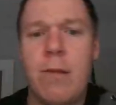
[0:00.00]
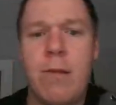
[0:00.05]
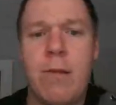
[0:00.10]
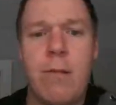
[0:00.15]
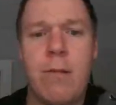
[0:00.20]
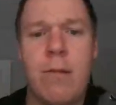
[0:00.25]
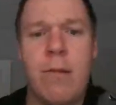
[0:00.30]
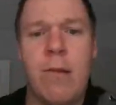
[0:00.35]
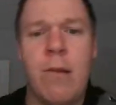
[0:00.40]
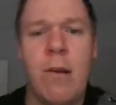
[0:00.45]

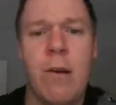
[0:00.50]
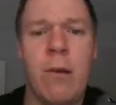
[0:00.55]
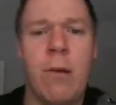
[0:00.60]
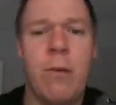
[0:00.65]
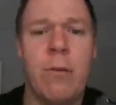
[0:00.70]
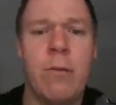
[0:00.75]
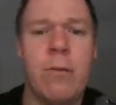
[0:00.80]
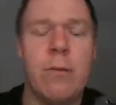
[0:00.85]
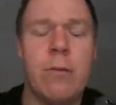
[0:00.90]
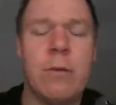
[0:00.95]
So
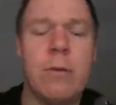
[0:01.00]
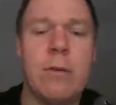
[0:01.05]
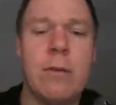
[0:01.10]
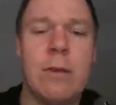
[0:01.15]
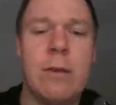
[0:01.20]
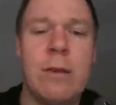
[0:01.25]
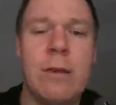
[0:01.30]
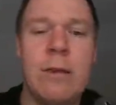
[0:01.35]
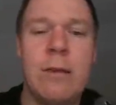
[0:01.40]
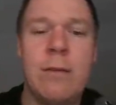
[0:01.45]

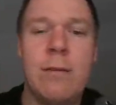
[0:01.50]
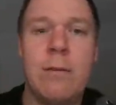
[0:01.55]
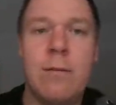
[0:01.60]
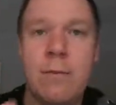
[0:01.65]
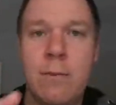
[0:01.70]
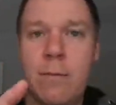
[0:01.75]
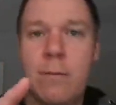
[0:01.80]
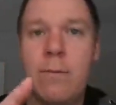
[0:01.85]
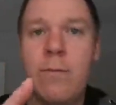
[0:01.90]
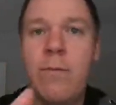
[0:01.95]

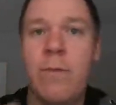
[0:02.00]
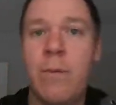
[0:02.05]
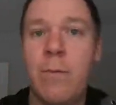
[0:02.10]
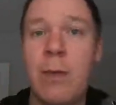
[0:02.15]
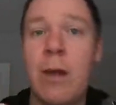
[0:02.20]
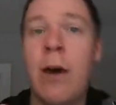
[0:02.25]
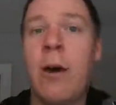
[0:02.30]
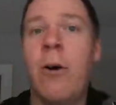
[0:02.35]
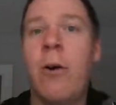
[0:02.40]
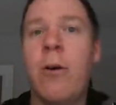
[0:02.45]
from
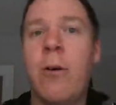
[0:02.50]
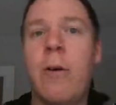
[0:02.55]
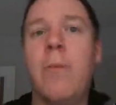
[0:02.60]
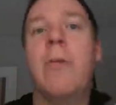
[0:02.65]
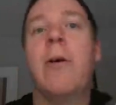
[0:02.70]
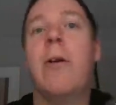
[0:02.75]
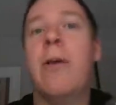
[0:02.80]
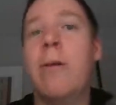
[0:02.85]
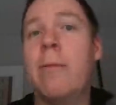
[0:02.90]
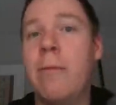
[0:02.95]
now on, I'm
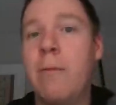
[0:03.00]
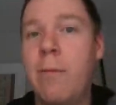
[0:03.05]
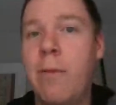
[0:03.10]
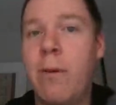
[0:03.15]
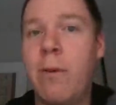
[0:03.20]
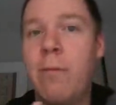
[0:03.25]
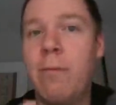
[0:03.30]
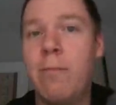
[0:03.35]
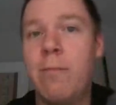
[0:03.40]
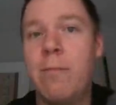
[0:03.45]
going to
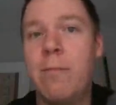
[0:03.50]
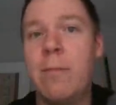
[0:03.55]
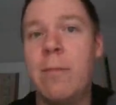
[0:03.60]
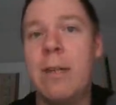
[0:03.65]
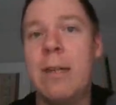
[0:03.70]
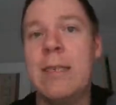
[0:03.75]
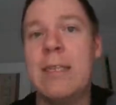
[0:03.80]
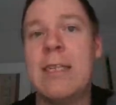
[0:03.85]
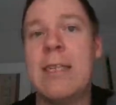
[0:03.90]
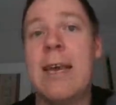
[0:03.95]

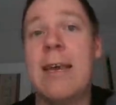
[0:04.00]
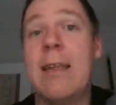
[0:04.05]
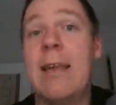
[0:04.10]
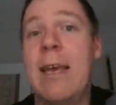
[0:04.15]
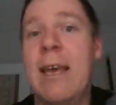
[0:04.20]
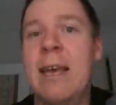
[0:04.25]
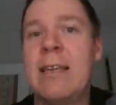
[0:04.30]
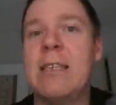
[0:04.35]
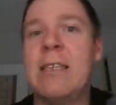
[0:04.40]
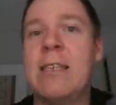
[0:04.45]
say the
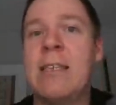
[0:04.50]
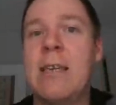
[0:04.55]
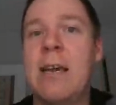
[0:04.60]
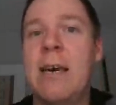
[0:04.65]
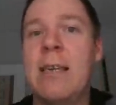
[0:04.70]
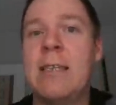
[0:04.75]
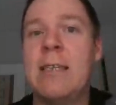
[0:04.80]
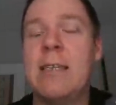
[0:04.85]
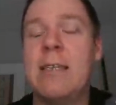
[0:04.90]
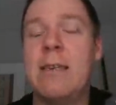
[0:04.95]

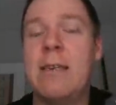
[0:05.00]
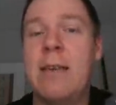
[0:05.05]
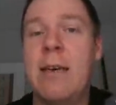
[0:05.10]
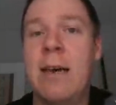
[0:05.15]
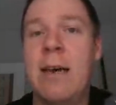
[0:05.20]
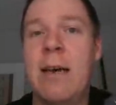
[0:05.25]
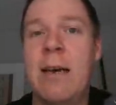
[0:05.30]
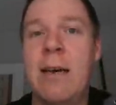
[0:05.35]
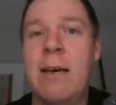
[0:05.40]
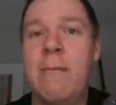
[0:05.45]
exercise
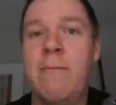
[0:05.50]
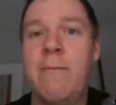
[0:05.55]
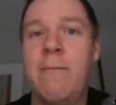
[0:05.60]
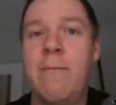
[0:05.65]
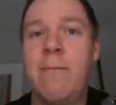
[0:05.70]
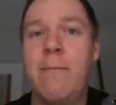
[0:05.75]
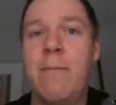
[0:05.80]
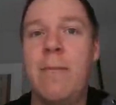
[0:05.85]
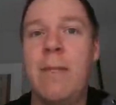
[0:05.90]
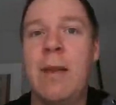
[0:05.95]

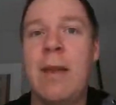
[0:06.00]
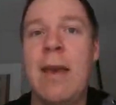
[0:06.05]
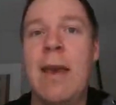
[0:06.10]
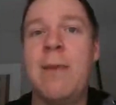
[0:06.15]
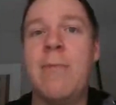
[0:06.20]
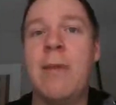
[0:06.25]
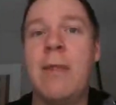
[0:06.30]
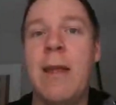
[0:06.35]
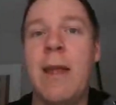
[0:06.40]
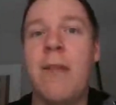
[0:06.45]
name,
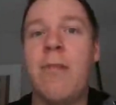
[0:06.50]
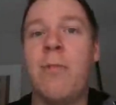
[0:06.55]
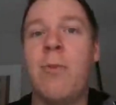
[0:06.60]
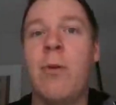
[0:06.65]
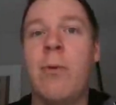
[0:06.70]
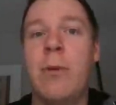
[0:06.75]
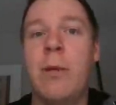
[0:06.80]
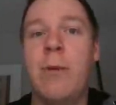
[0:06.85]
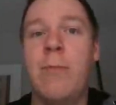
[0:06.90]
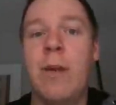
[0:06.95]
and that's probably
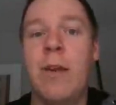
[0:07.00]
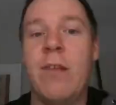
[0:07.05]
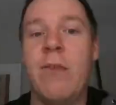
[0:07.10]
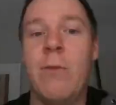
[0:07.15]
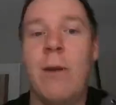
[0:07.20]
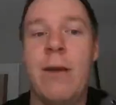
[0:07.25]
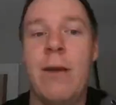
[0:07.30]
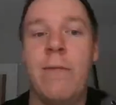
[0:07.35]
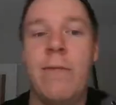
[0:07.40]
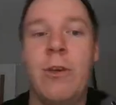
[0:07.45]
the best way
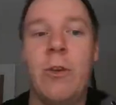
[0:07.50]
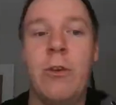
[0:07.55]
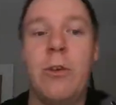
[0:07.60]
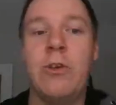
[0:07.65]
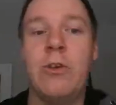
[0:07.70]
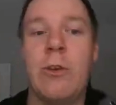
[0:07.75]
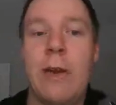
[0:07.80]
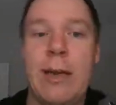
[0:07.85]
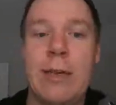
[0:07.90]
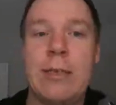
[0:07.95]
for you to
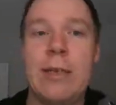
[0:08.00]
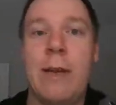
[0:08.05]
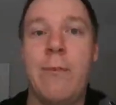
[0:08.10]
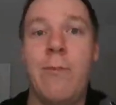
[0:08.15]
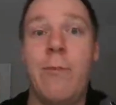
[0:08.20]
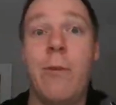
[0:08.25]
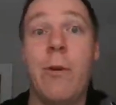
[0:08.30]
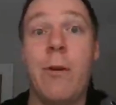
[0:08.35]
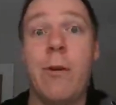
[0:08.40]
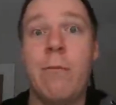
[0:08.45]
track down
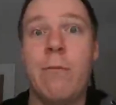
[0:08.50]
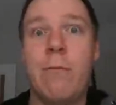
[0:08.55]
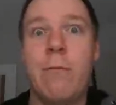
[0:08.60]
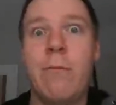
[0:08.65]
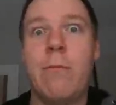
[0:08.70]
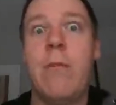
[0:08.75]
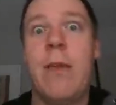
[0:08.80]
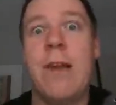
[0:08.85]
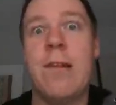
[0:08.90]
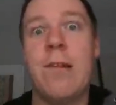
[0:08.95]
what
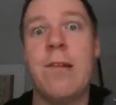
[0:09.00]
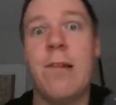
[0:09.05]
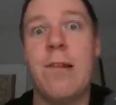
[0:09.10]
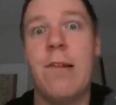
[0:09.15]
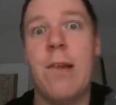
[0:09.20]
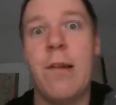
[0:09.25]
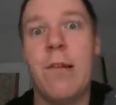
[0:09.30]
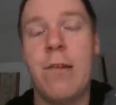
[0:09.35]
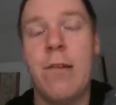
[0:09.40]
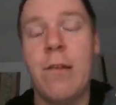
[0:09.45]

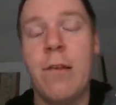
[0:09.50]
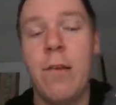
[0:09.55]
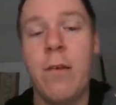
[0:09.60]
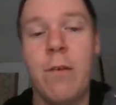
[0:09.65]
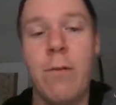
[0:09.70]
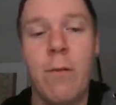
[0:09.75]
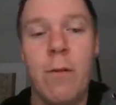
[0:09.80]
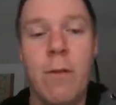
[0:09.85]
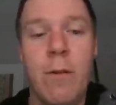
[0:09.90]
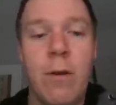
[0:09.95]
exercise to do.
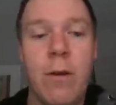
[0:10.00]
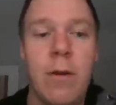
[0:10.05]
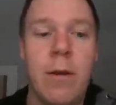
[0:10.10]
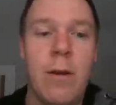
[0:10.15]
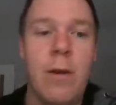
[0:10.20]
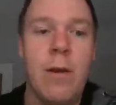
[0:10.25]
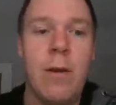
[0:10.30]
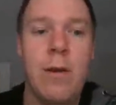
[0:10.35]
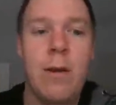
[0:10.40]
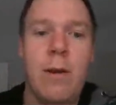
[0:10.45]

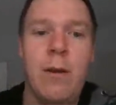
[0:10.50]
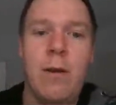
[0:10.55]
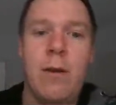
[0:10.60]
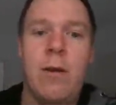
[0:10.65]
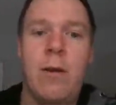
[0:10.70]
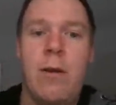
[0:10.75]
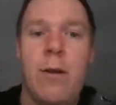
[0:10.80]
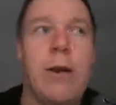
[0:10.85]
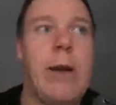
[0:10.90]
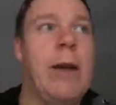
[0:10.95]

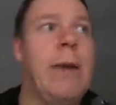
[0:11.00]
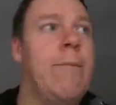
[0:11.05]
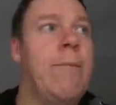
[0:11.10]
Okay.